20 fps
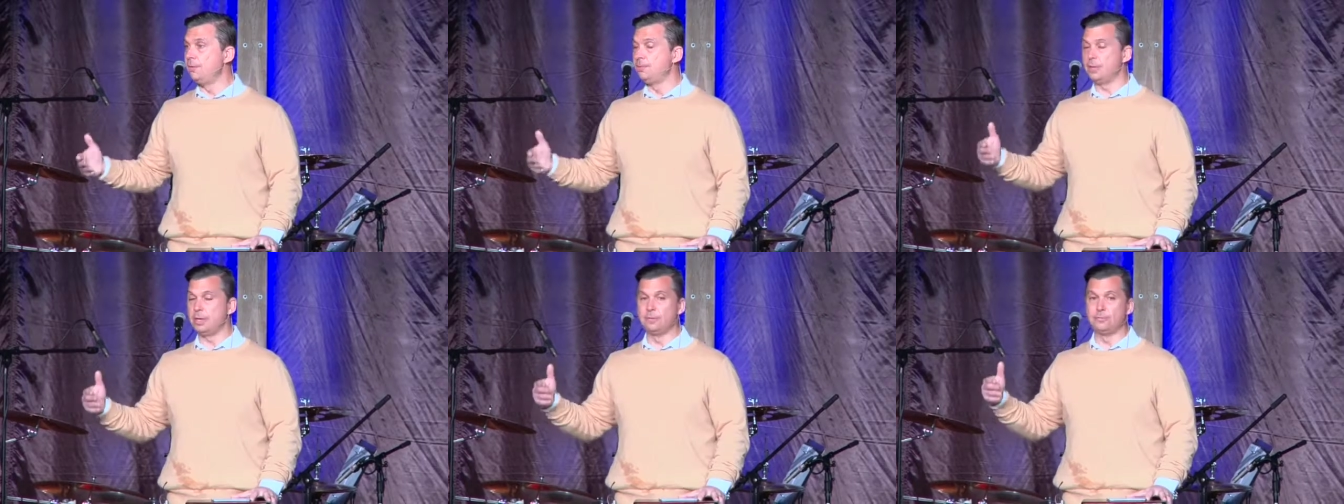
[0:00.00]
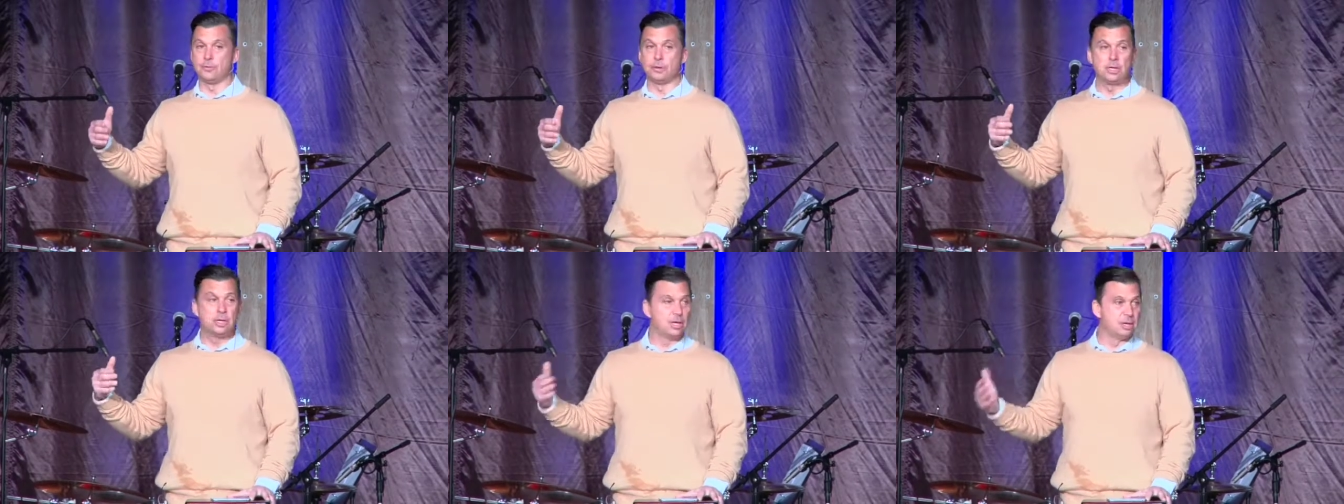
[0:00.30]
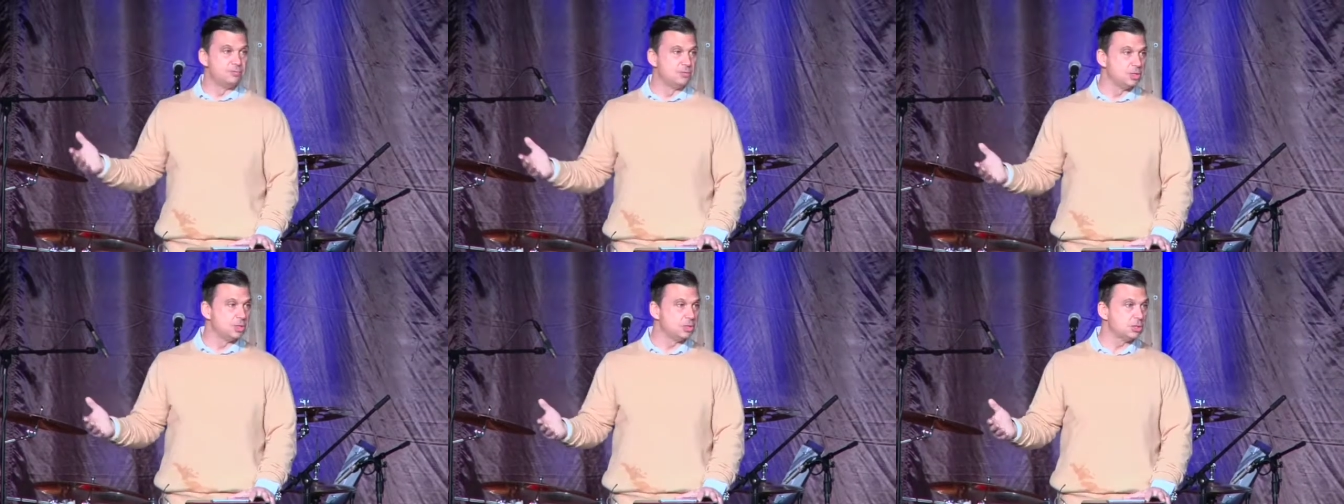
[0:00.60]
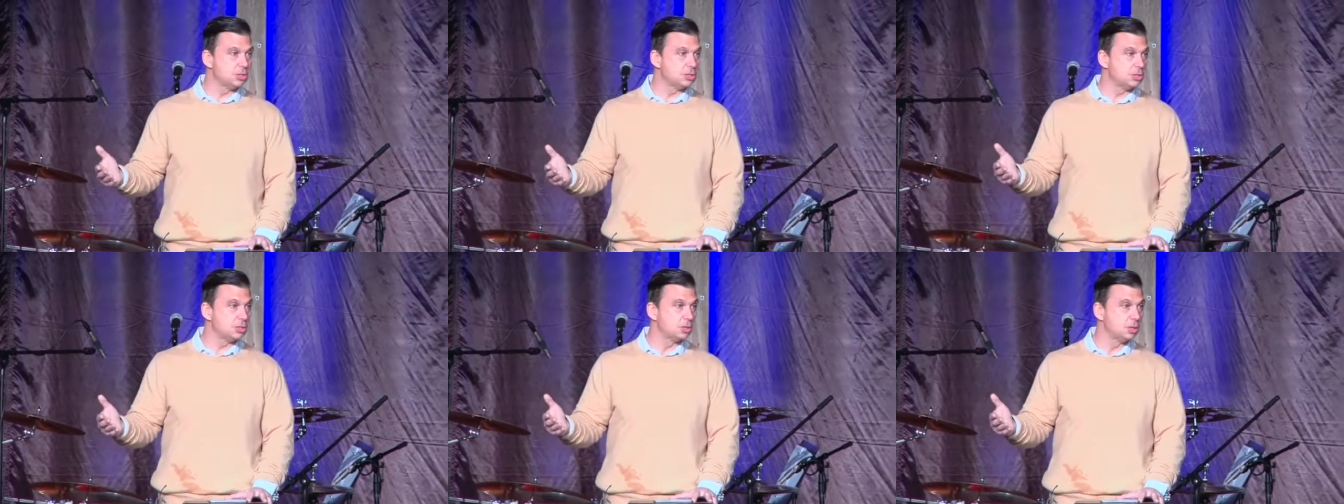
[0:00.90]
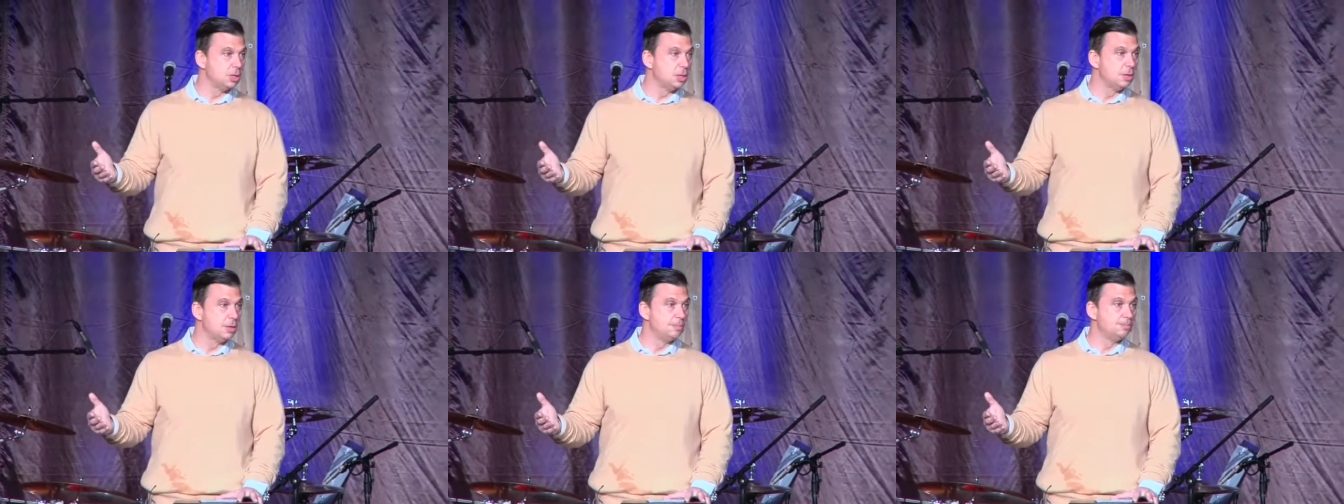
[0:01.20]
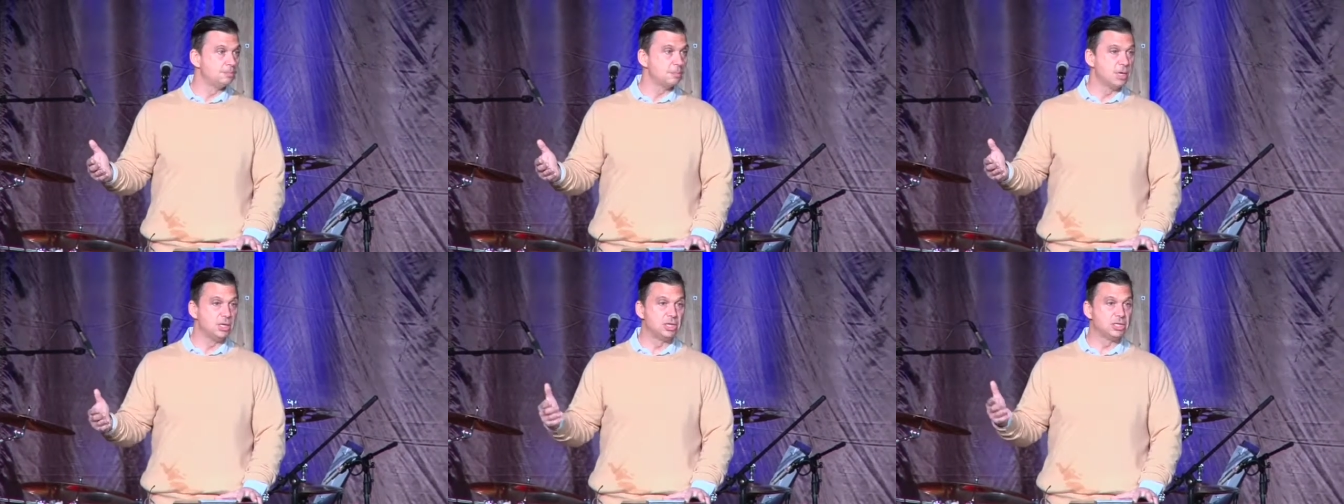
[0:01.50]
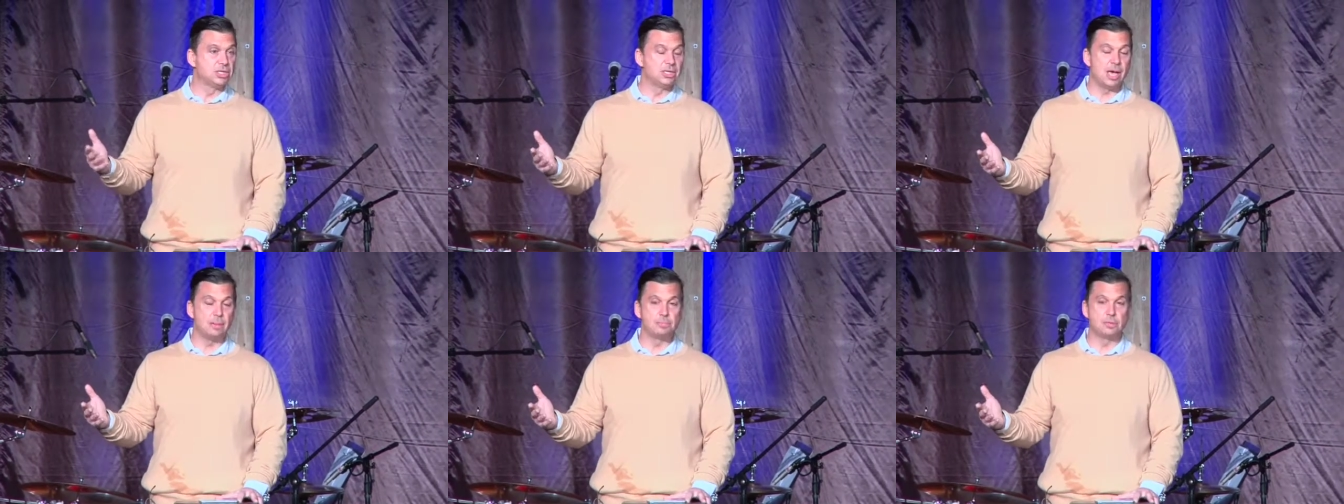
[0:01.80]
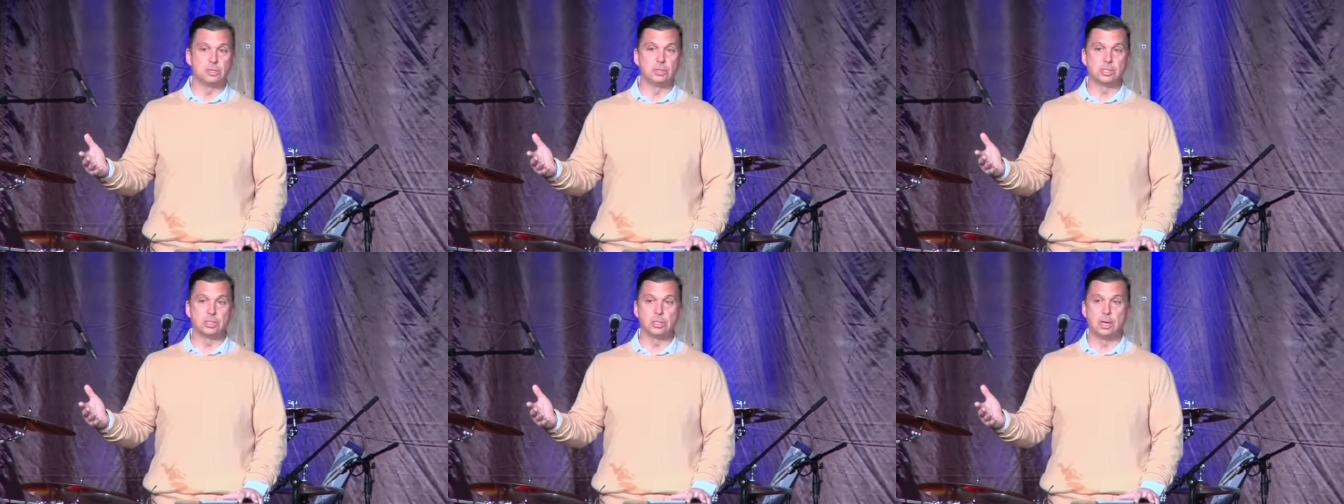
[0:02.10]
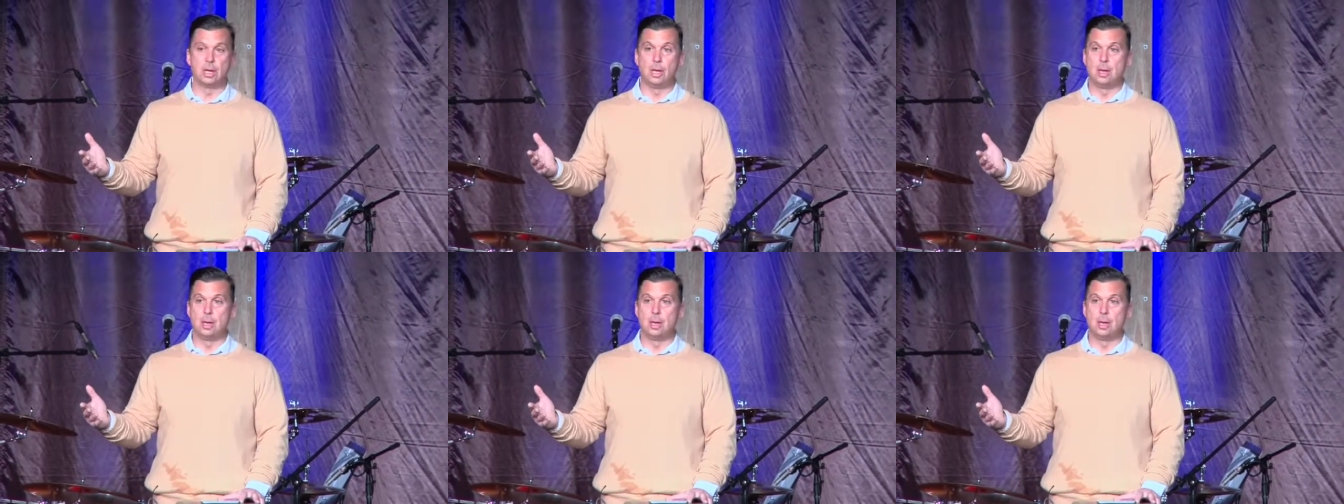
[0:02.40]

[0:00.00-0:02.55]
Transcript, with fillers: and forgiveness and acceptance,